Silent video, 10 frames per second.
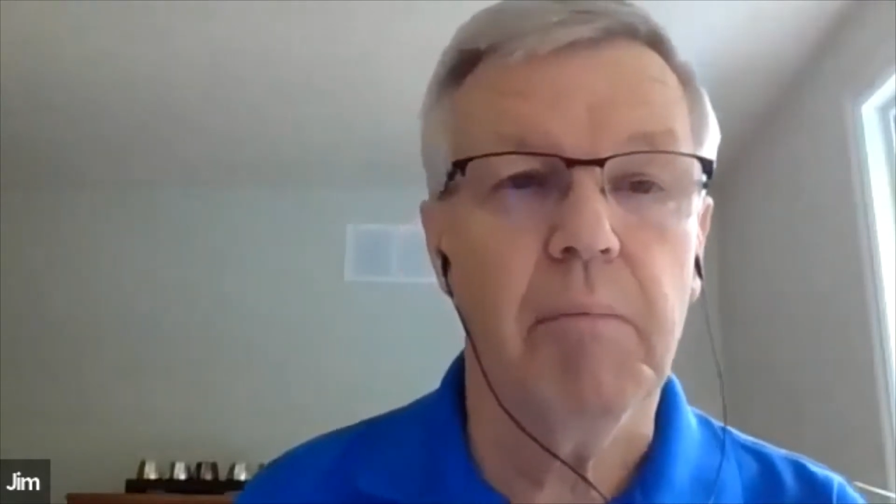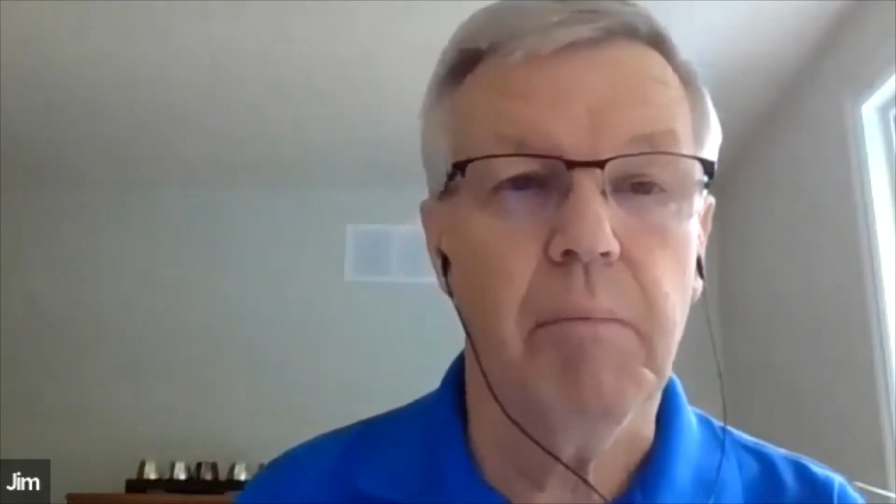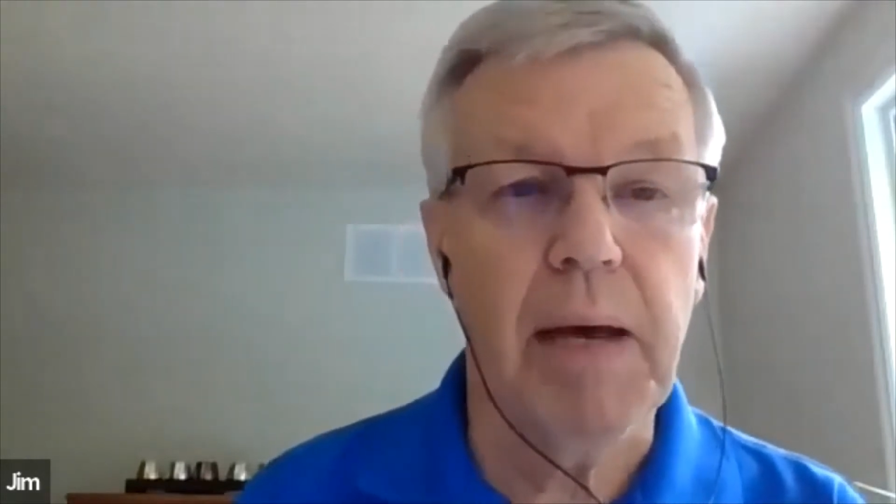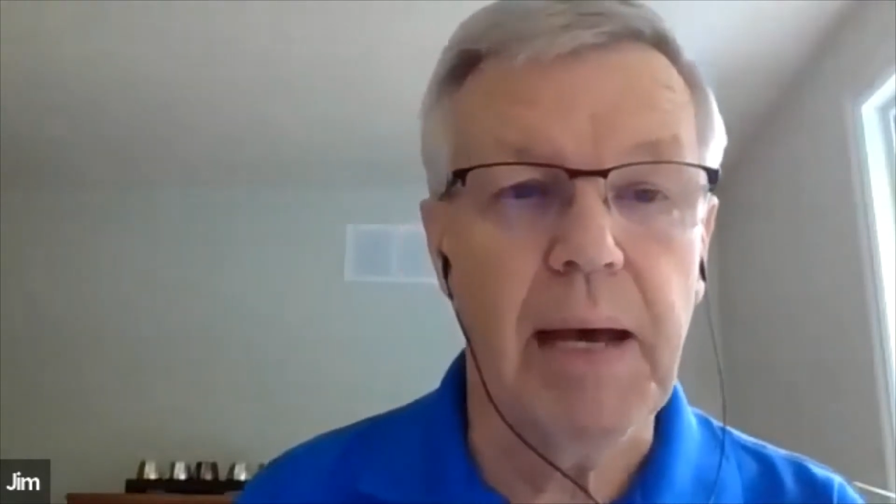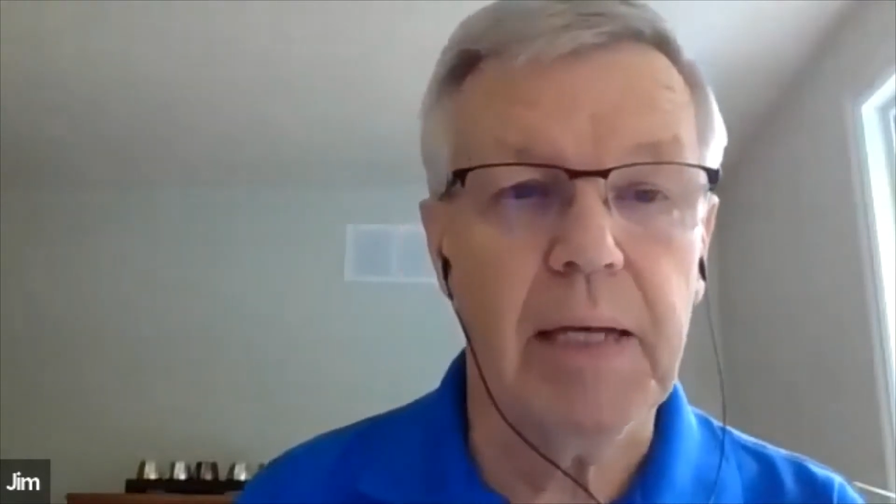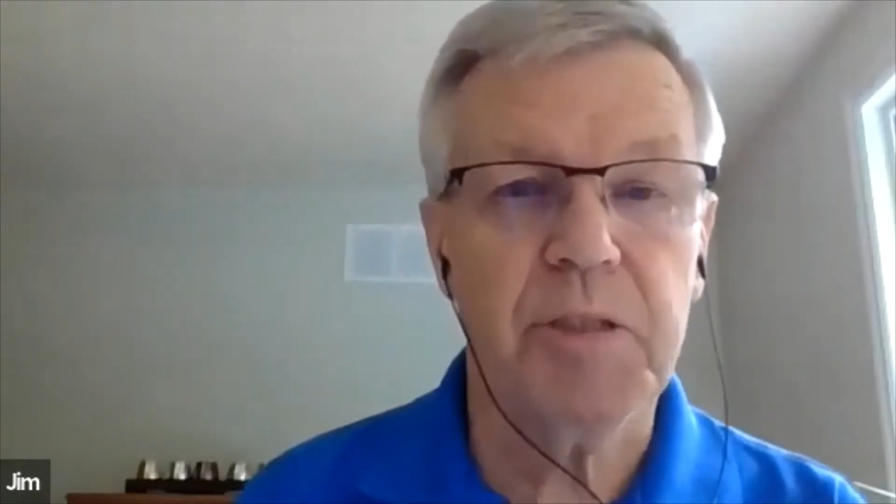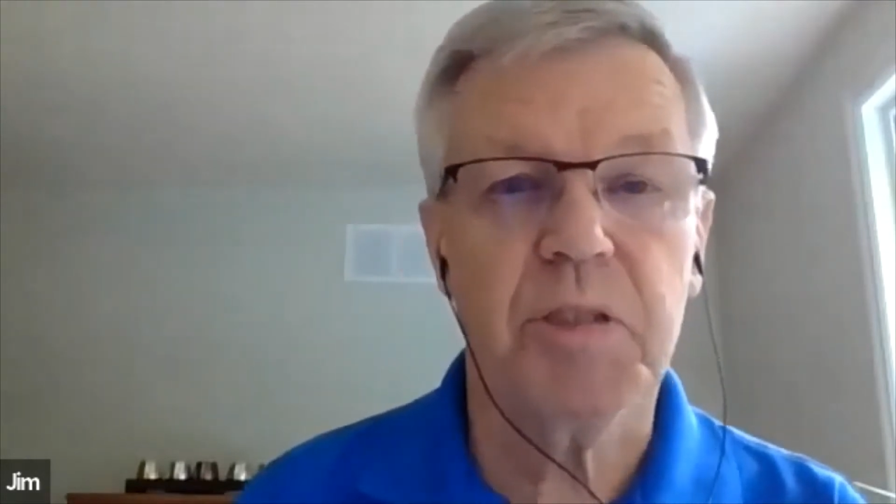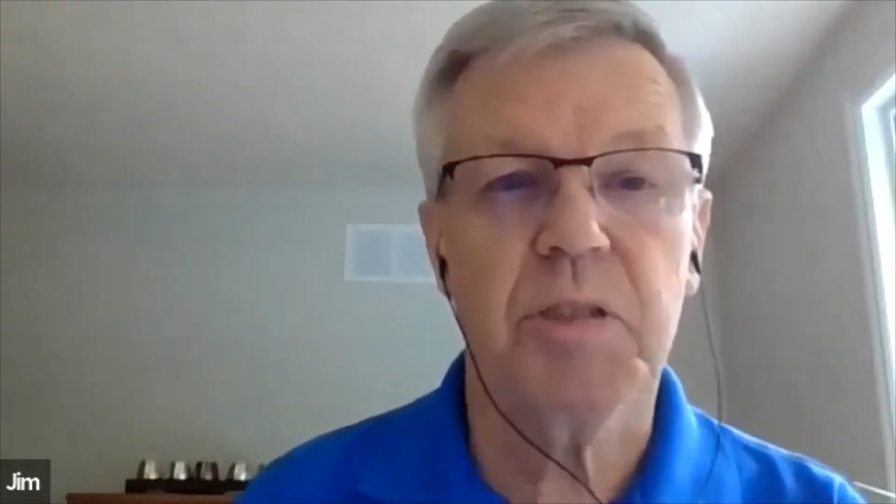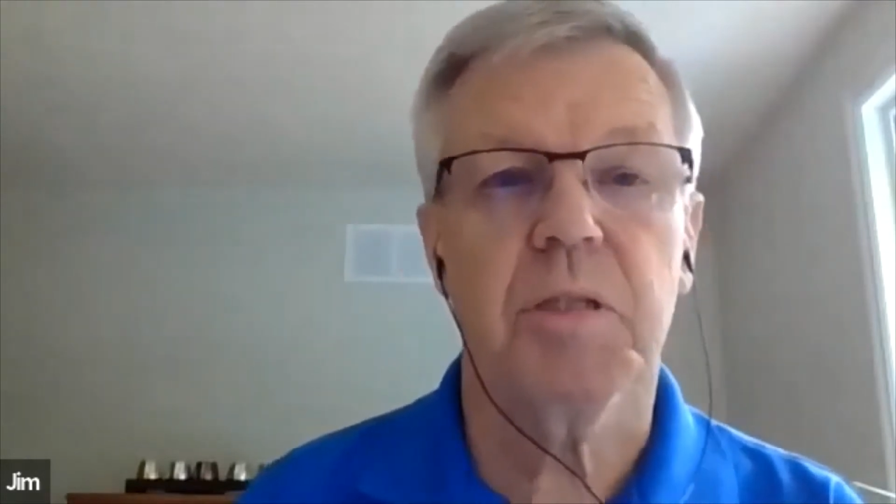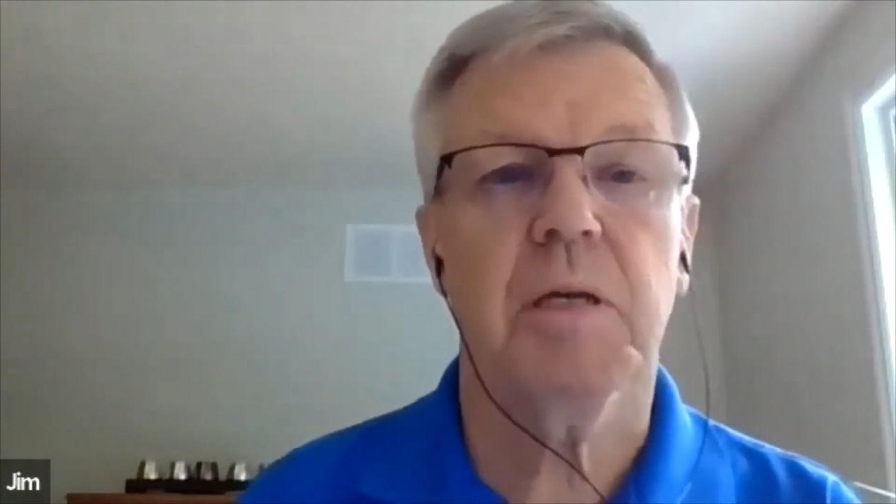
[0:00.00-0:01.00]

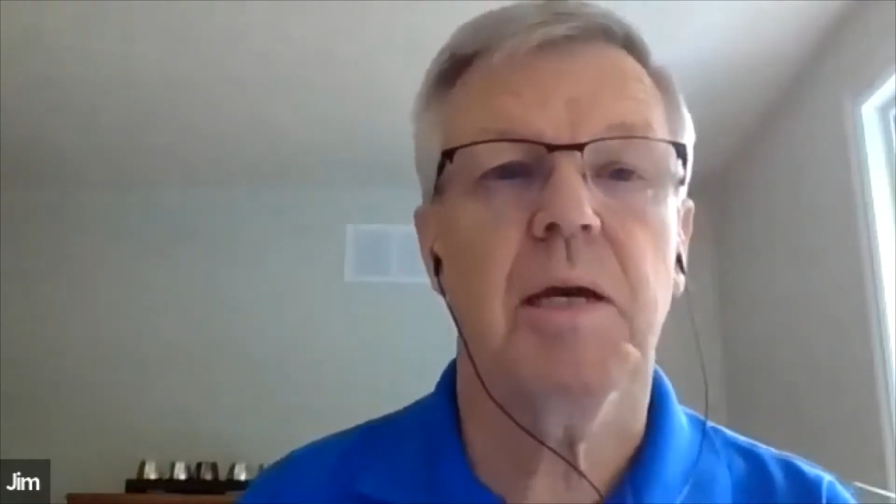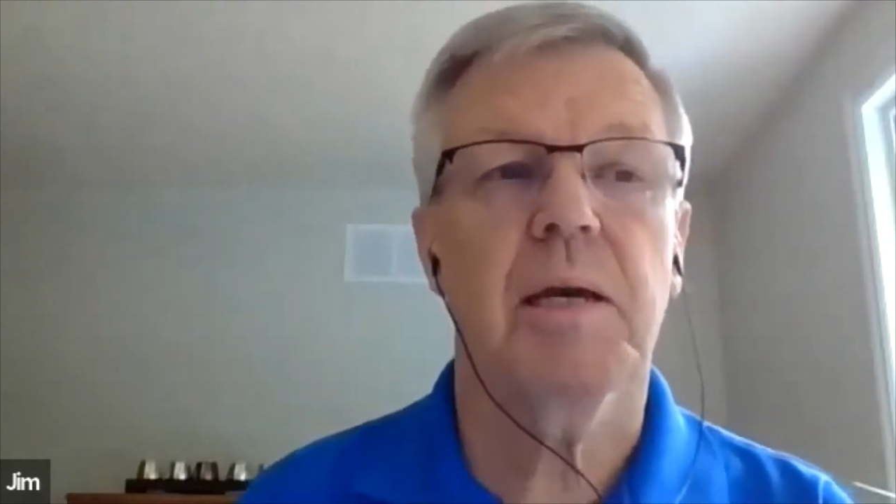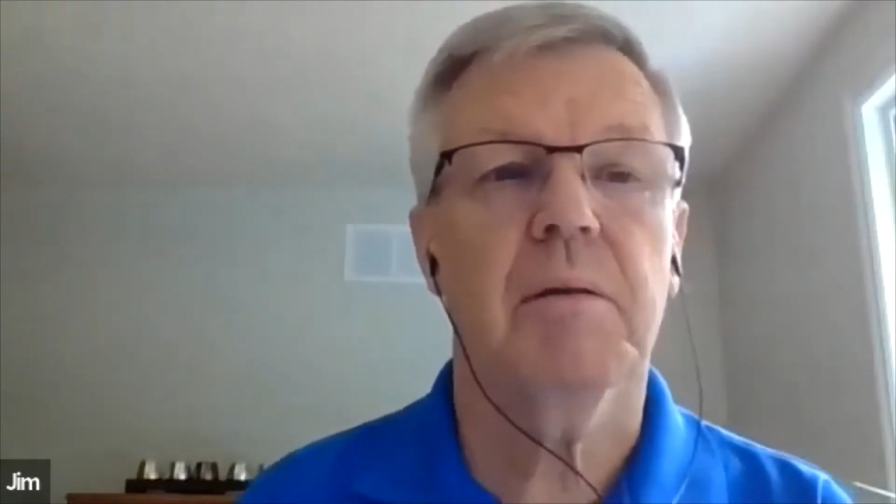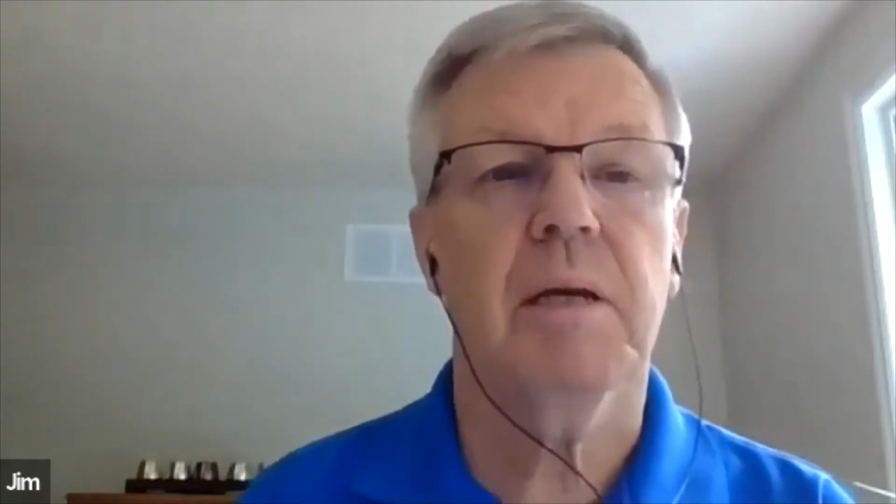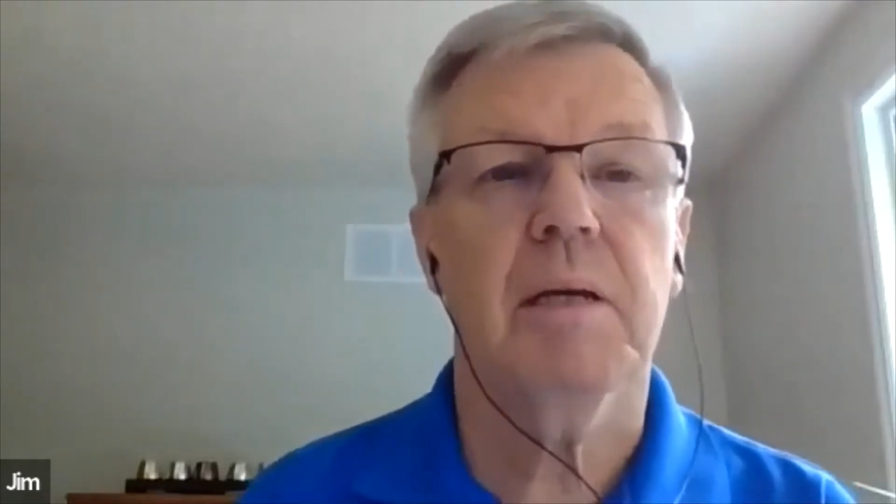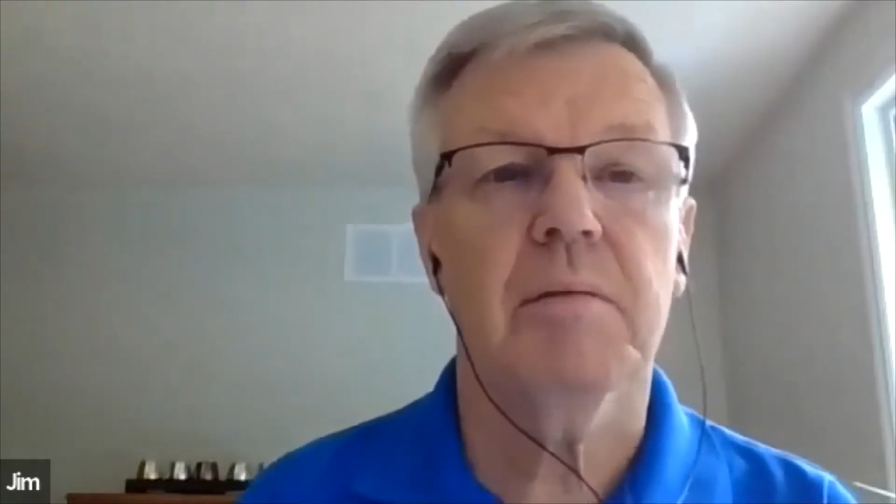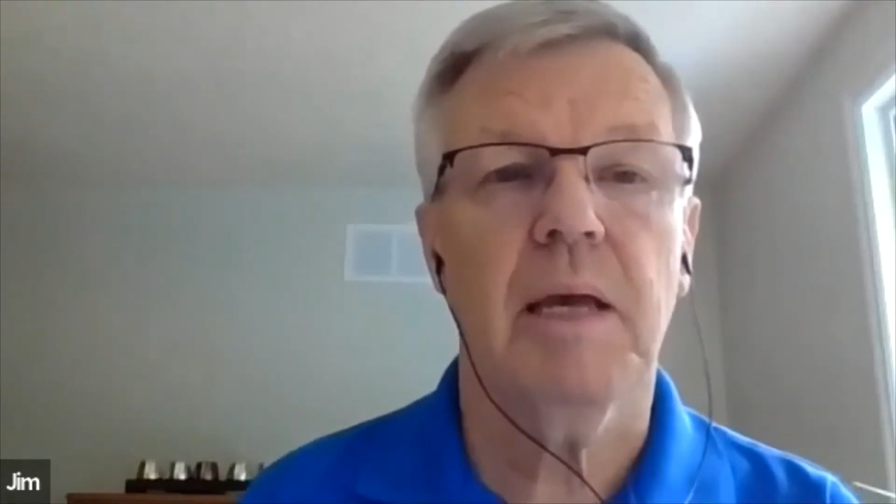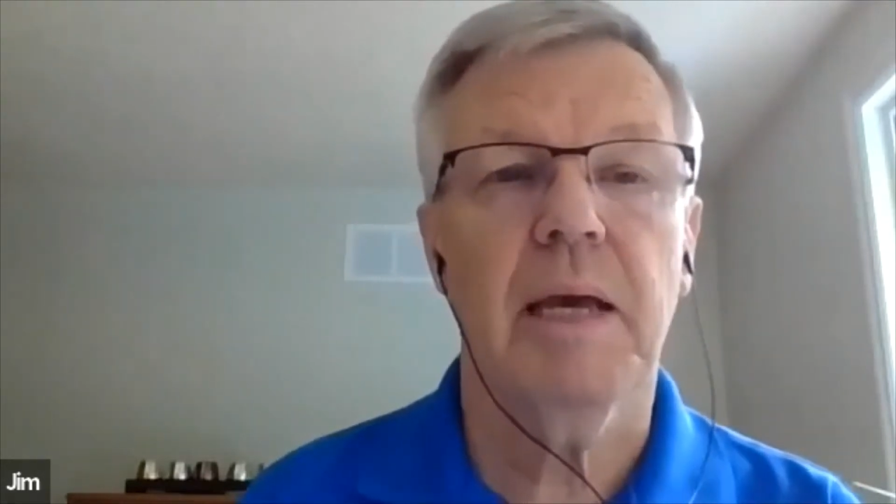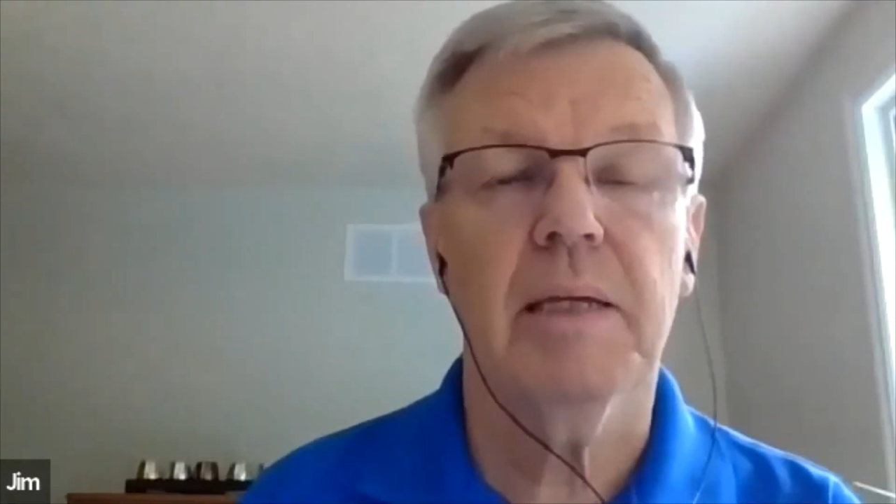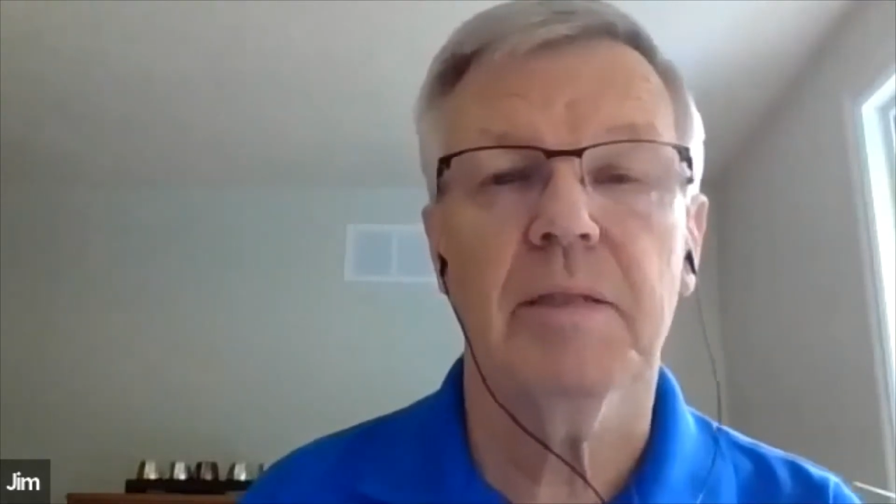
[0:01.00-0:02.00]
masks,
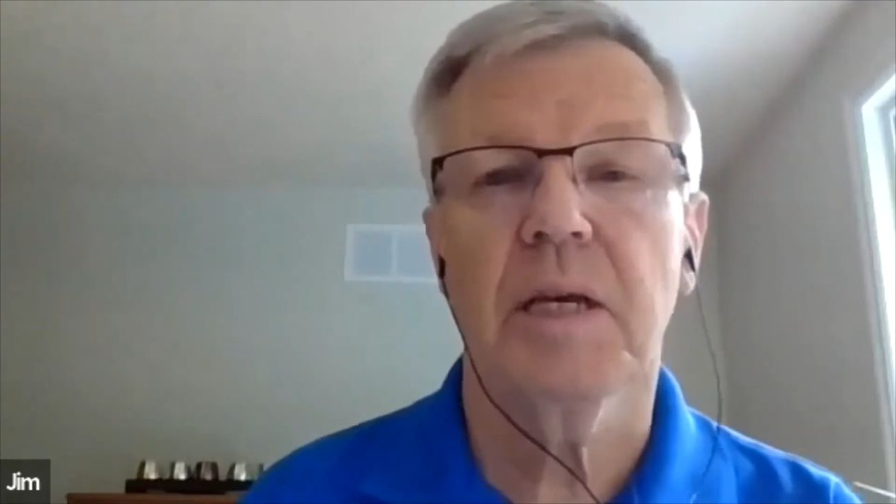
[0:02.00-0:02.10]
hand